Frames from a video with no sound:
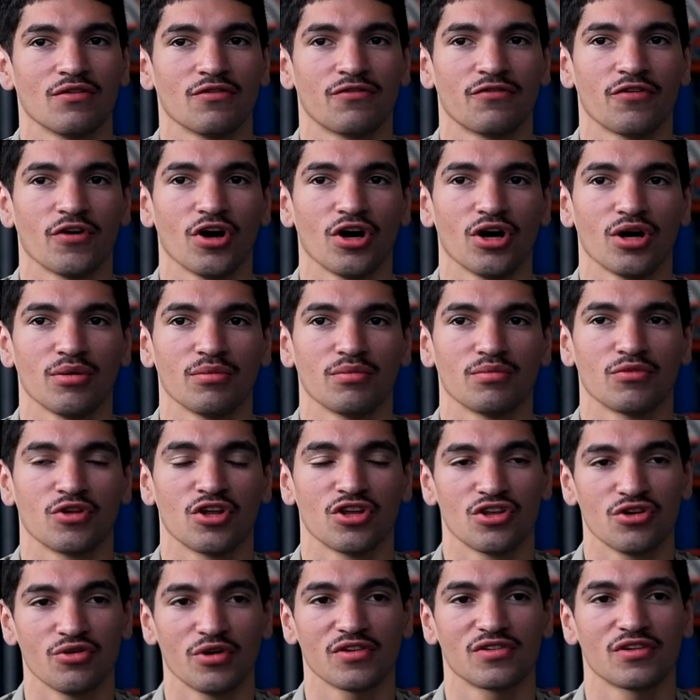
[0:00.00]
from the
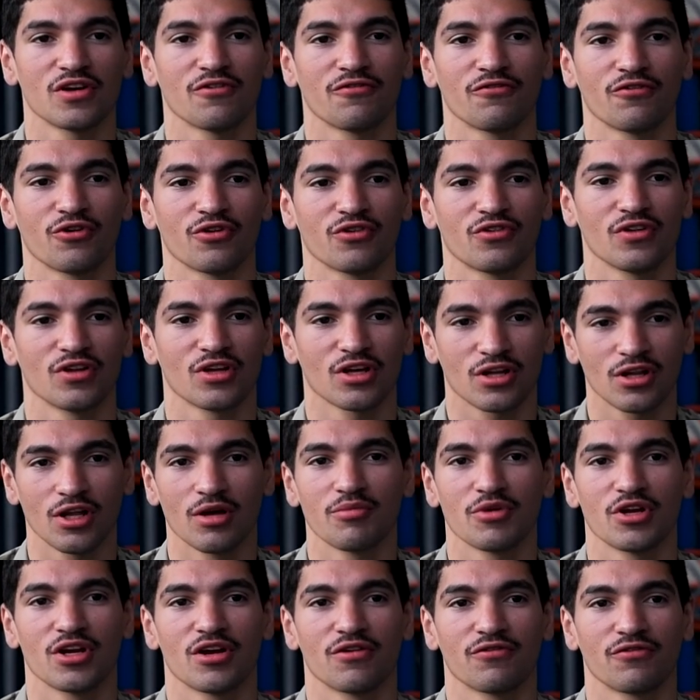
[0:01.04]
U.S. Air Force and the
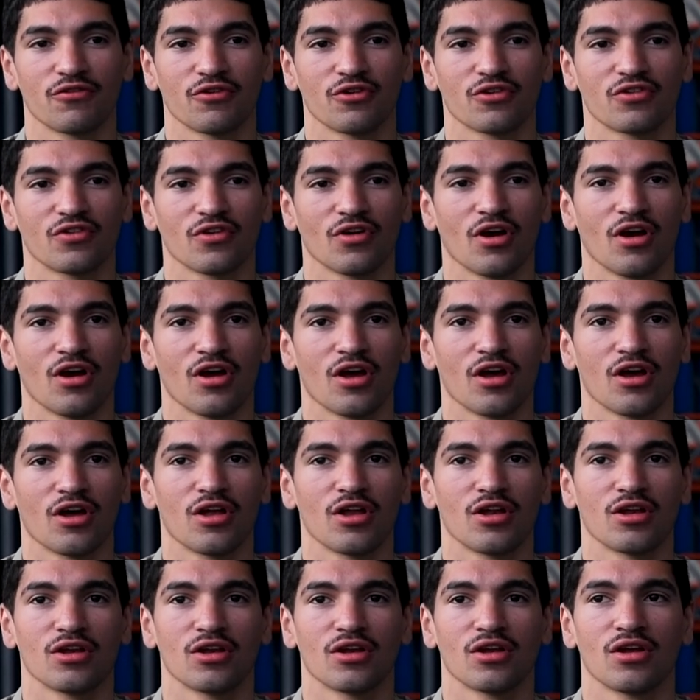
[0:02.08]
Colombian Air Force
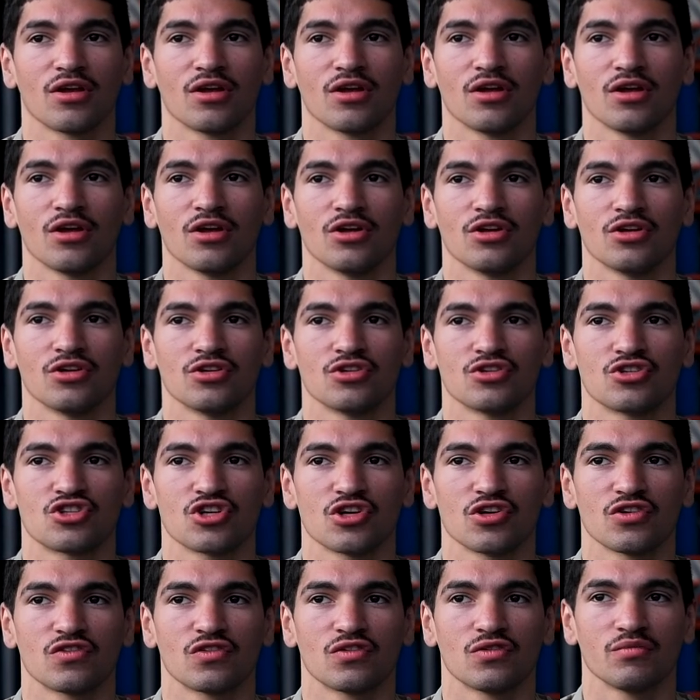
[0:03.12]
and
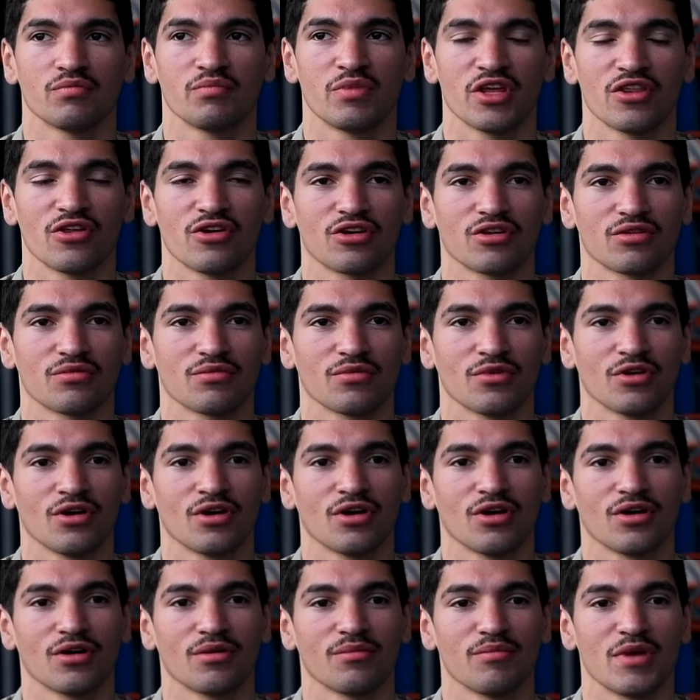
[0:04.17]
just be there to
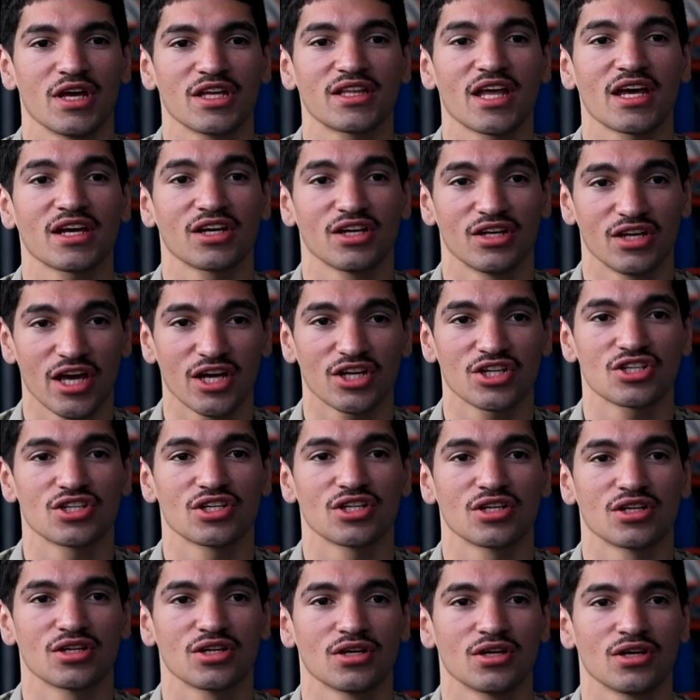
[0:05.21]
uh, make that
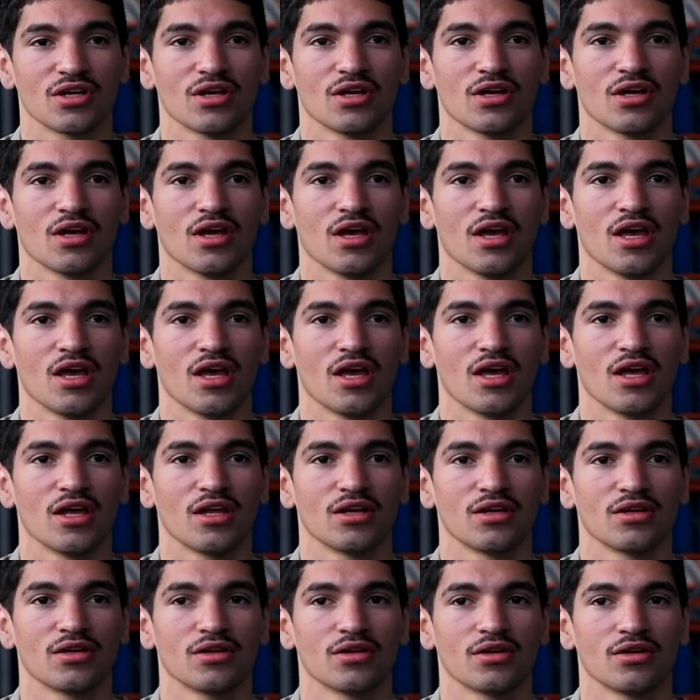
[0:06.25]
connection.
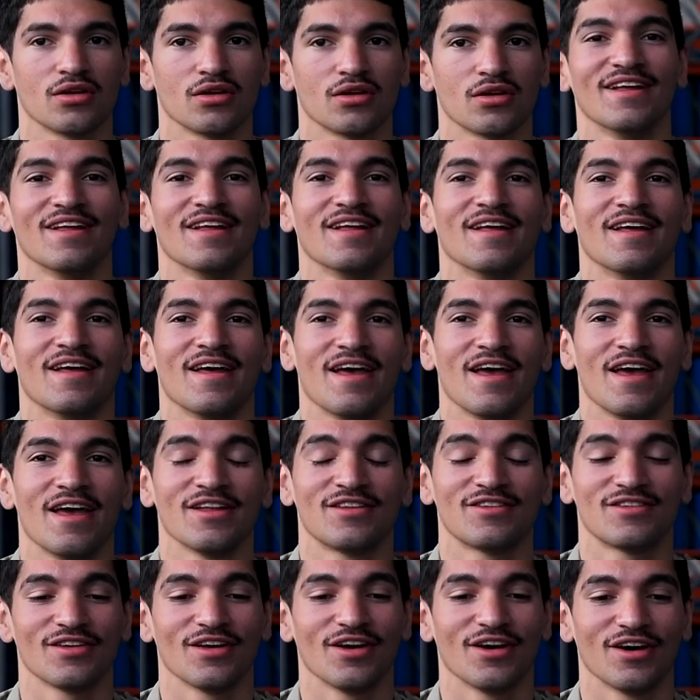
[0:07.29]
And
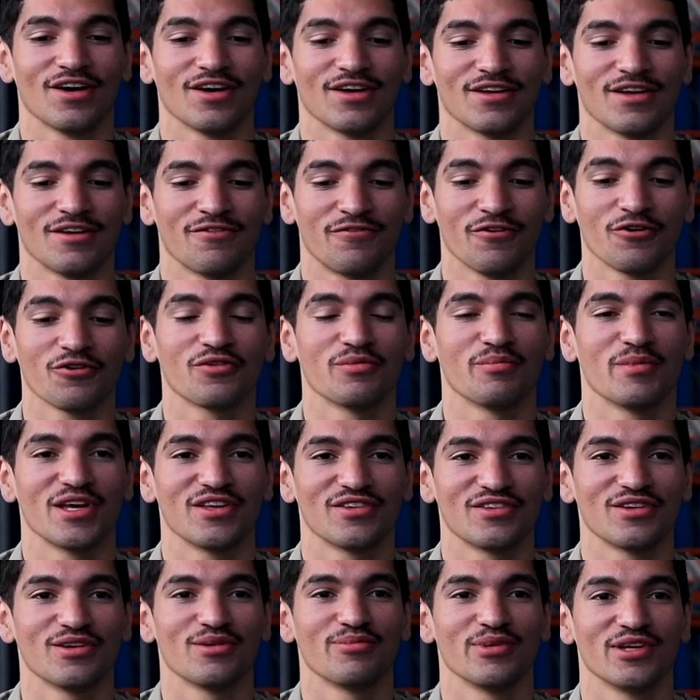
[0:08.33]
it's, uh, it feels
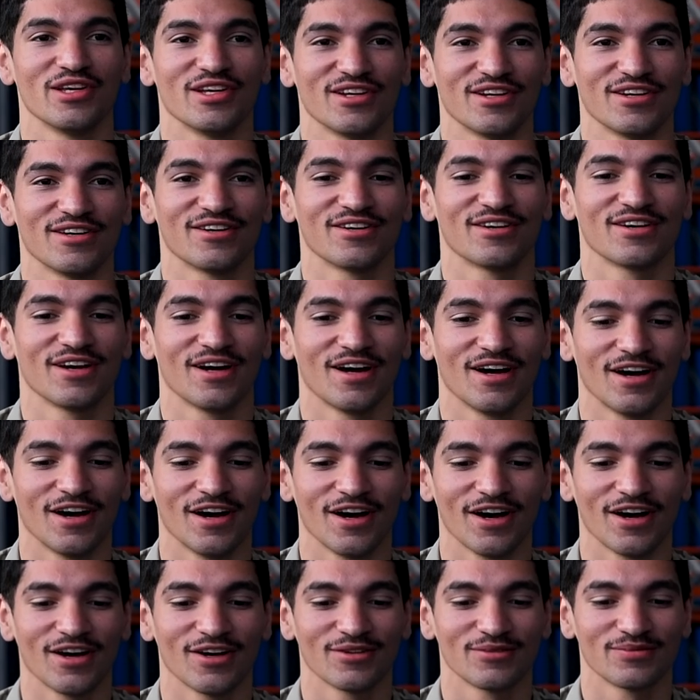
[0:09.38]
amazing to be here.
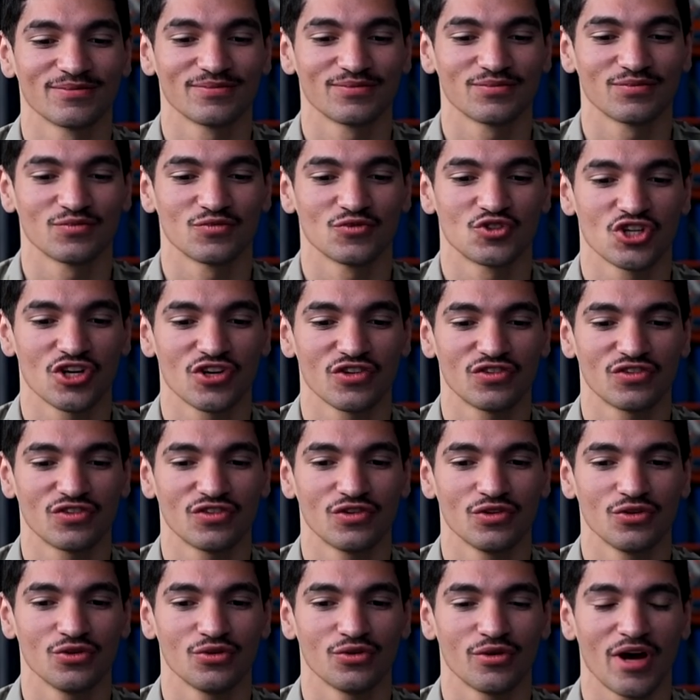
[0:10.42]
Uh, just
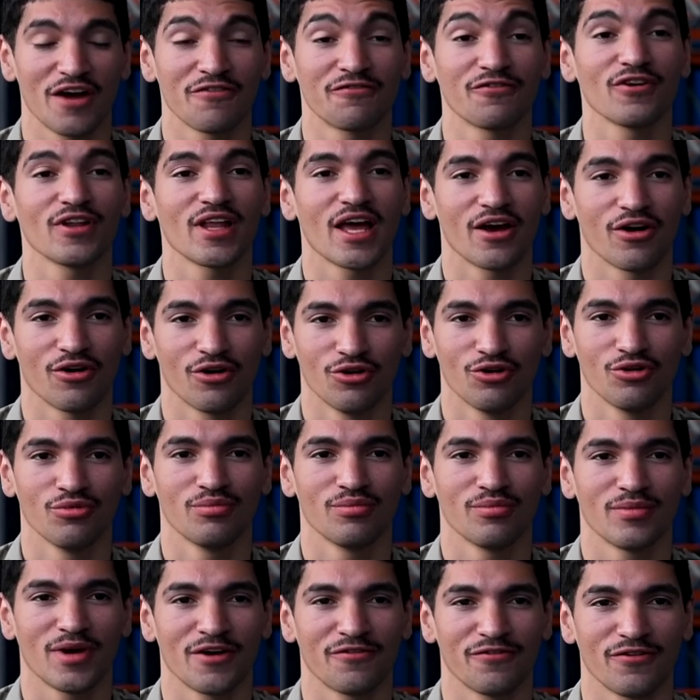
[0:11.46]
to, I feel at
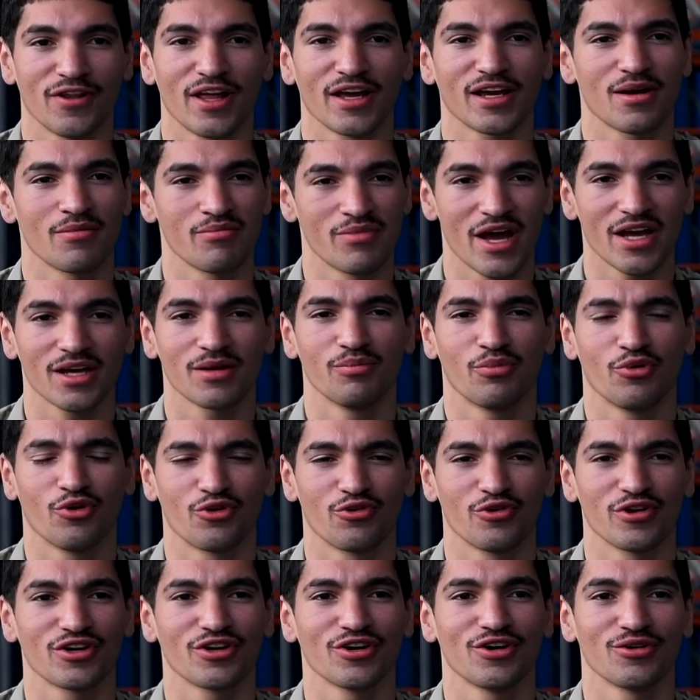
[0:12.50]
home. I feel like I'm back in
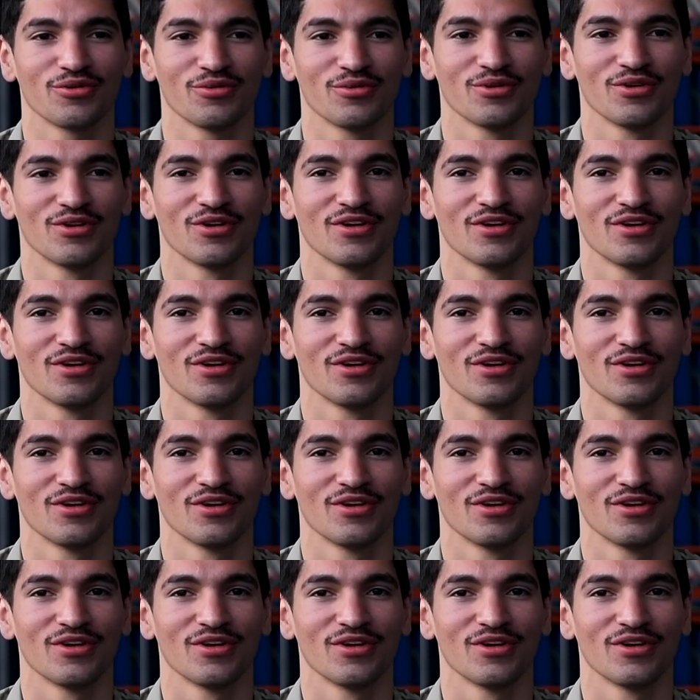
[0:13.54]
Puerto Rico.